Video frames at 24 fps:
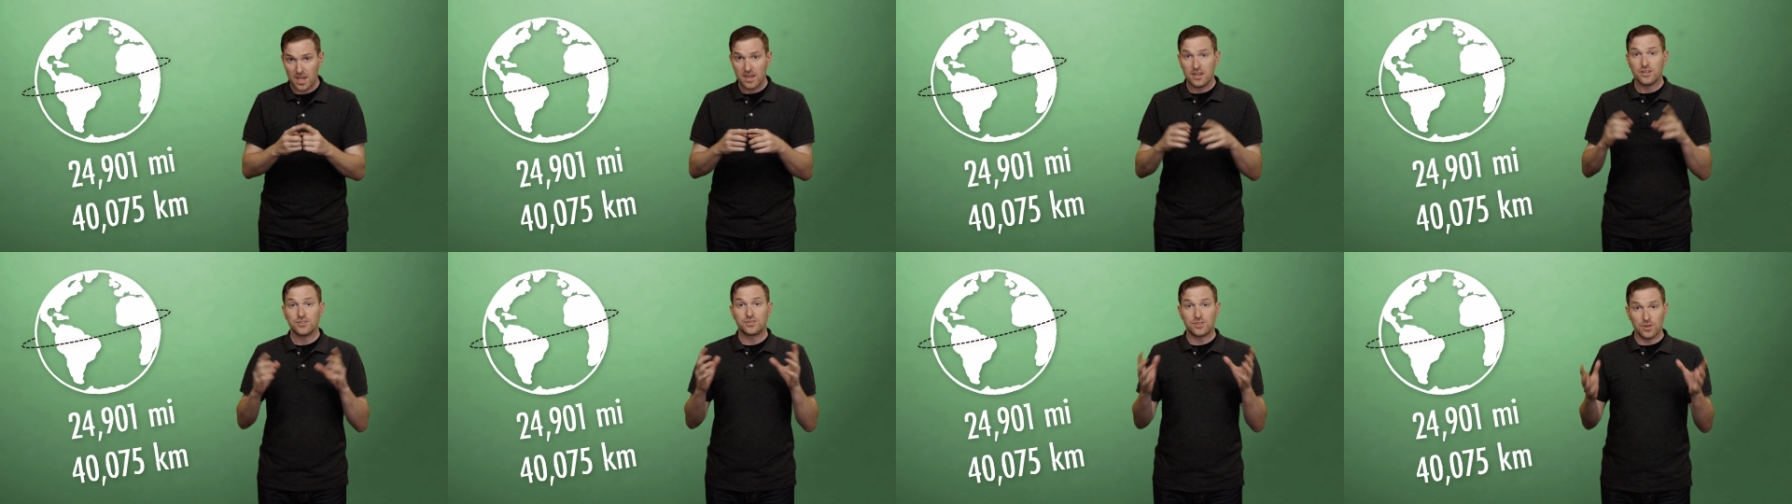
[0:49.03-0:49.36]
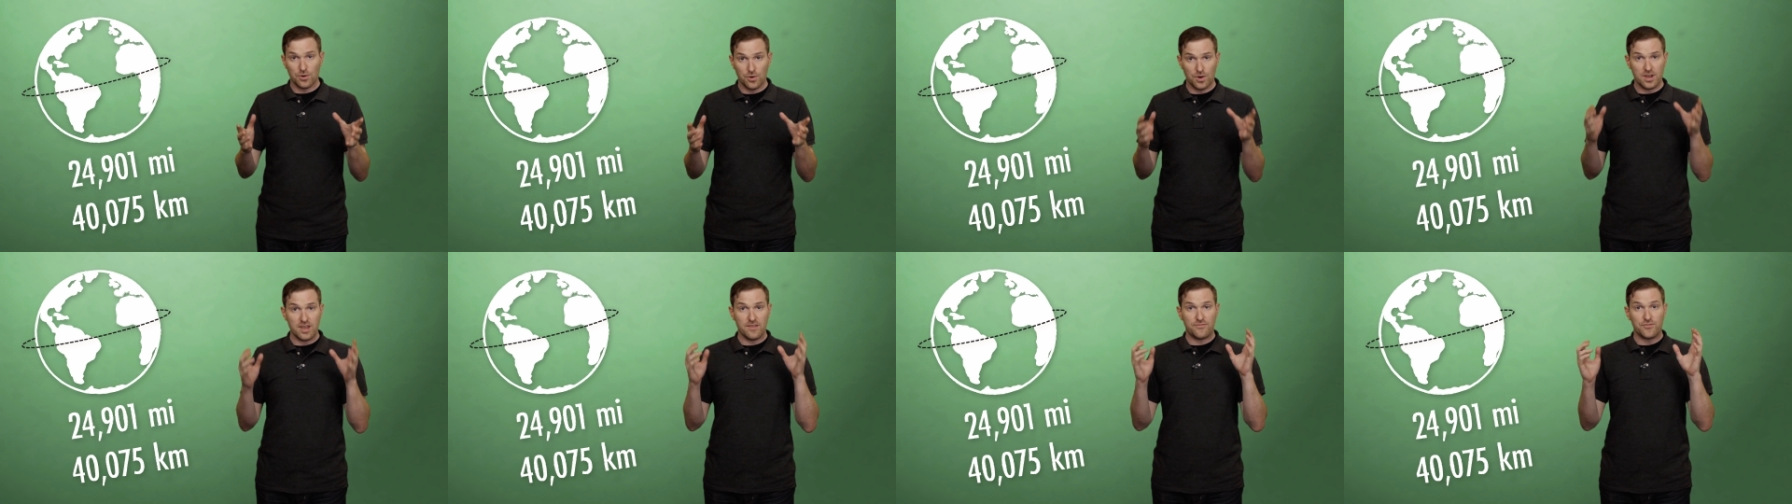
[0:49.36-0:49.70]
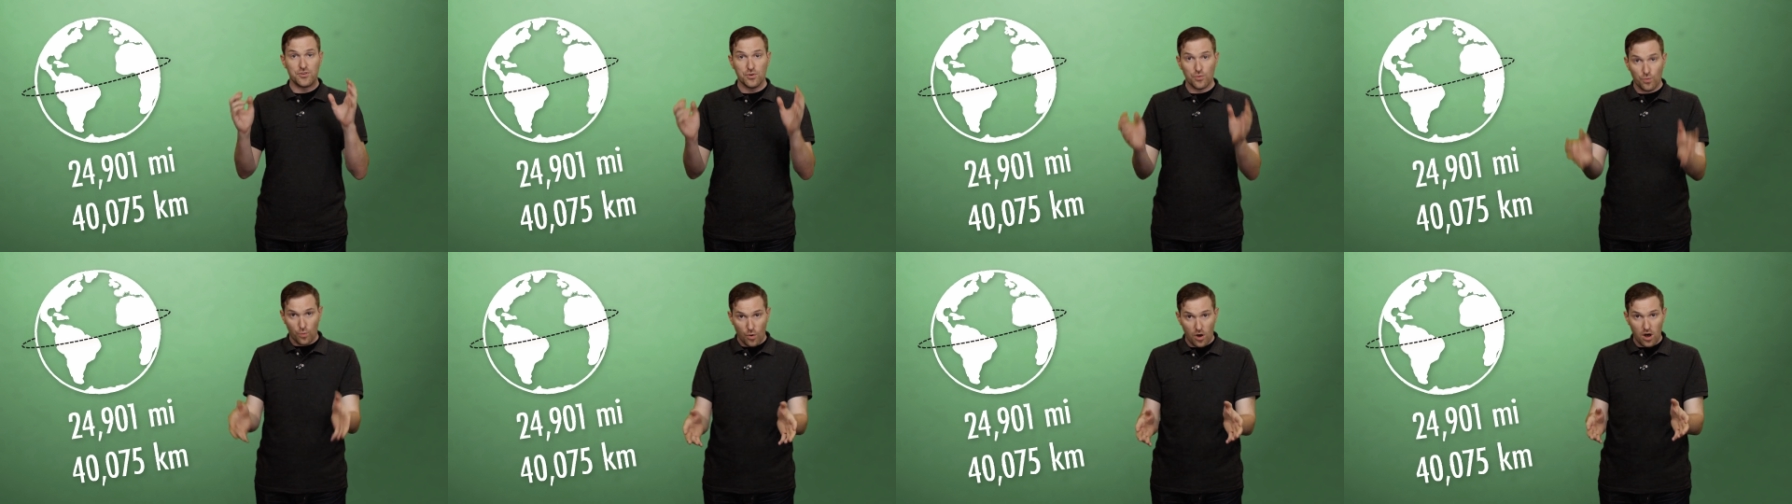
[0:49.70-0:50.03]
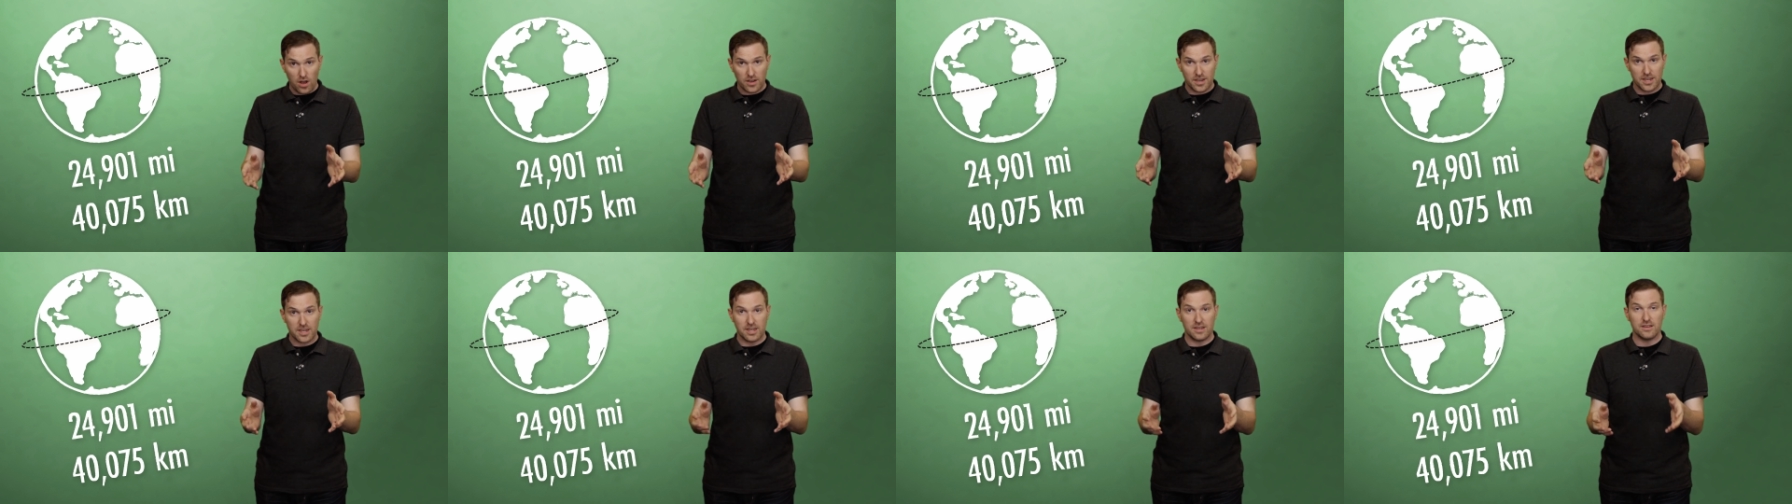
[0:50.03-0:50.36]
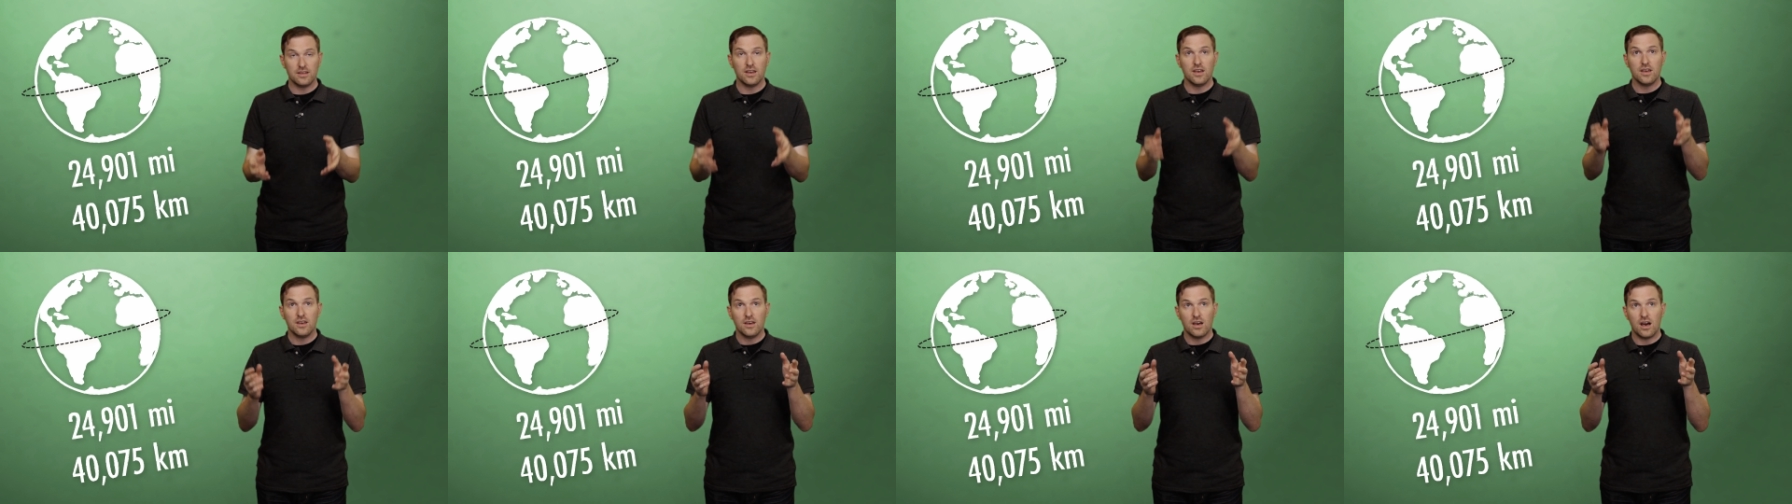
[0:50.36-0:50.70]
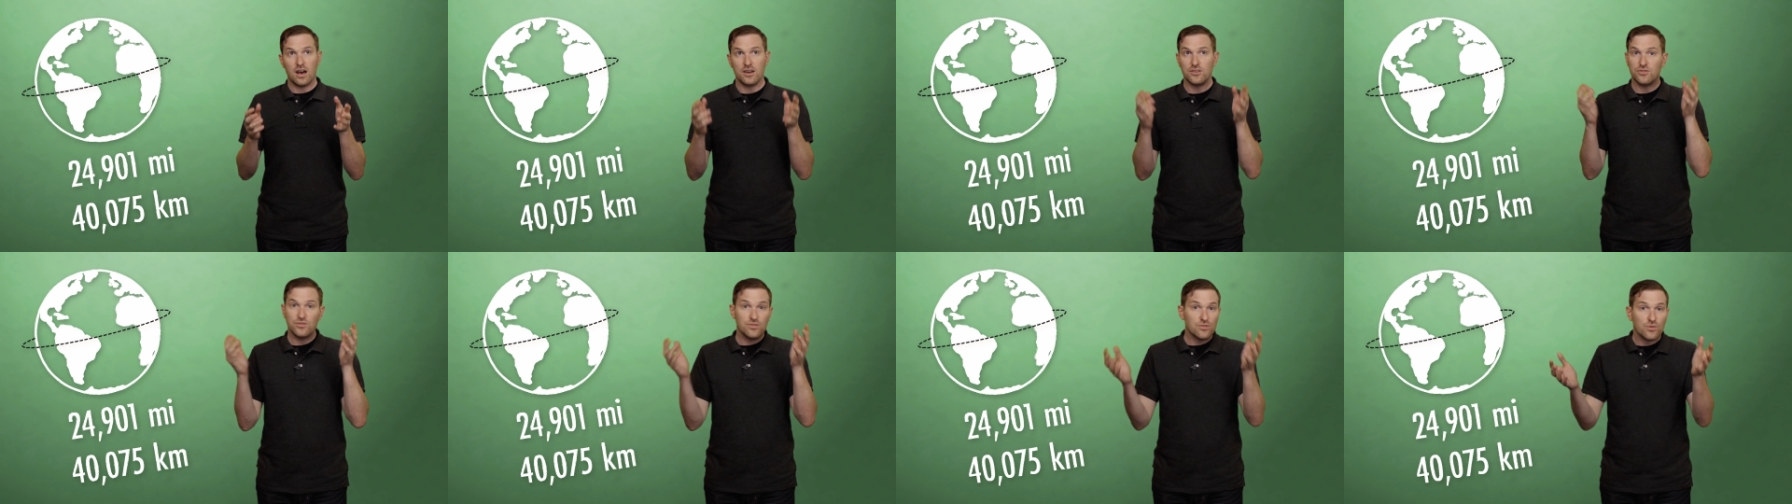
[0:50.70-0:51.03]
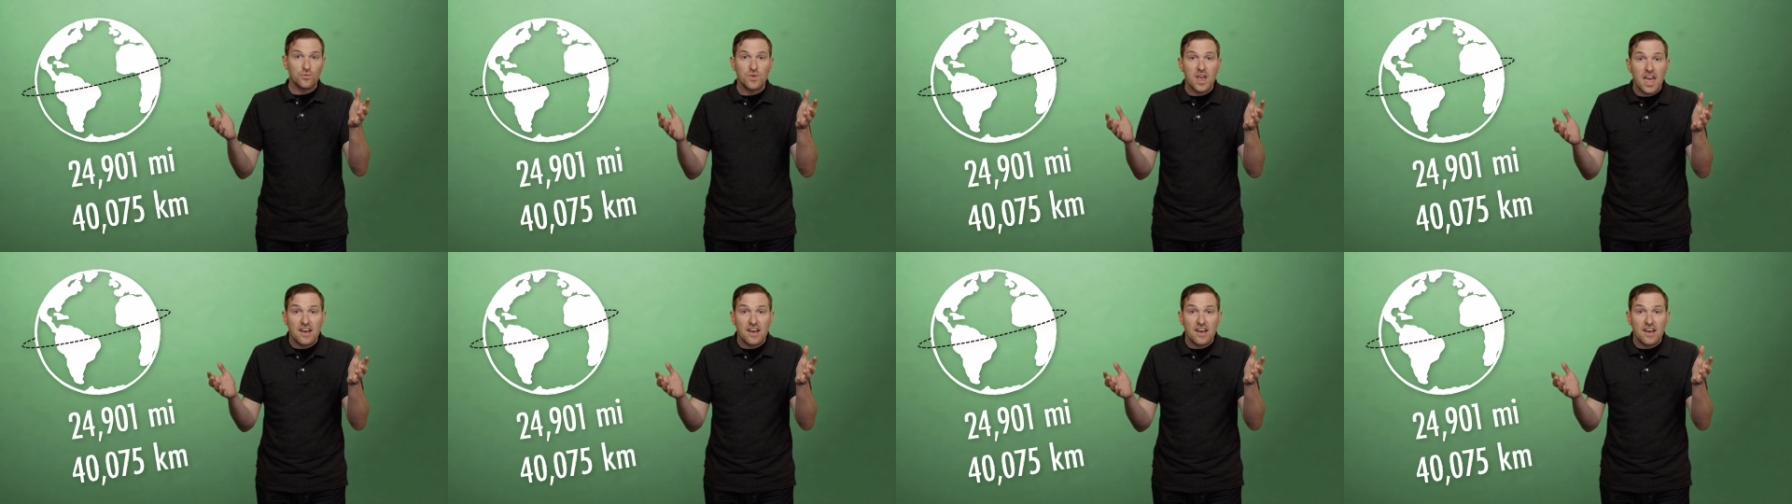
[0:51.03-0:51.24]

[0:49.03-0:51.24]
So if you're walking, we